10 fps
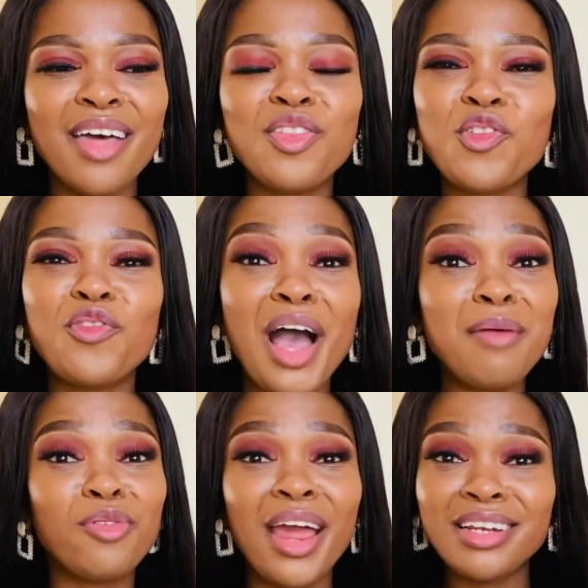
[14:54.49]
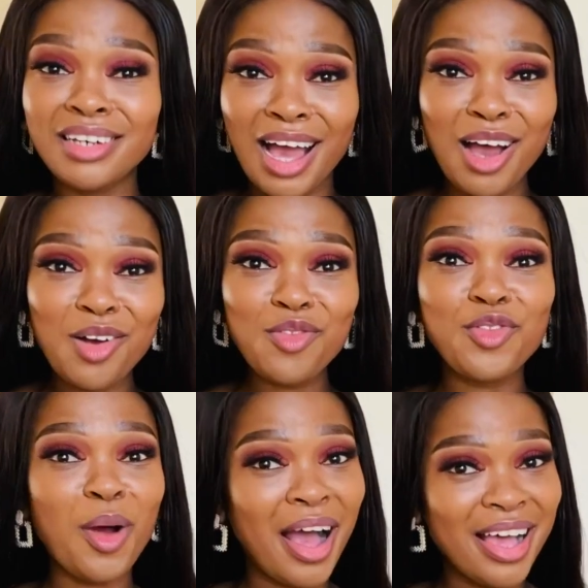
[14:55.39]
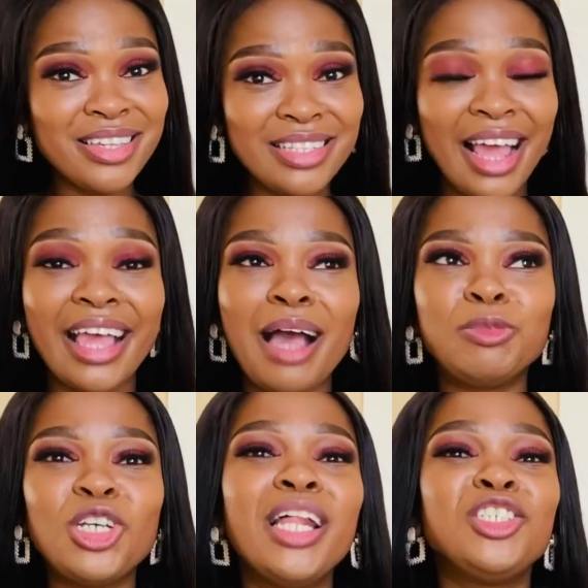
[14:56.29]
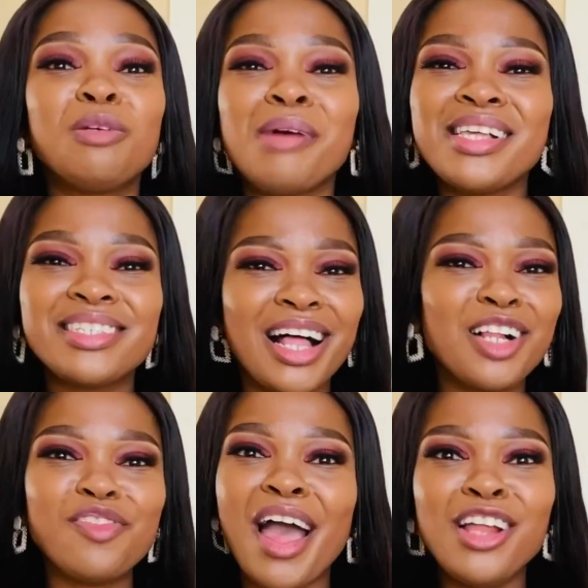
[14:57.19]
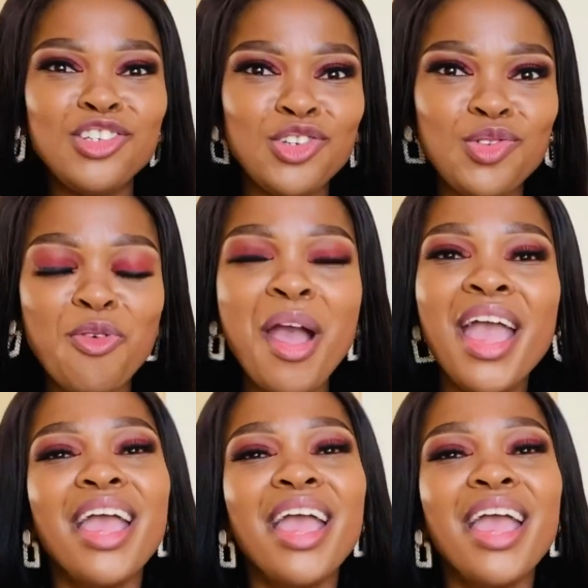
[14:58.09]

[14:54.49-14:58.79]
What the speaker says: the vibe right now for us, like I'm challenging myself and you,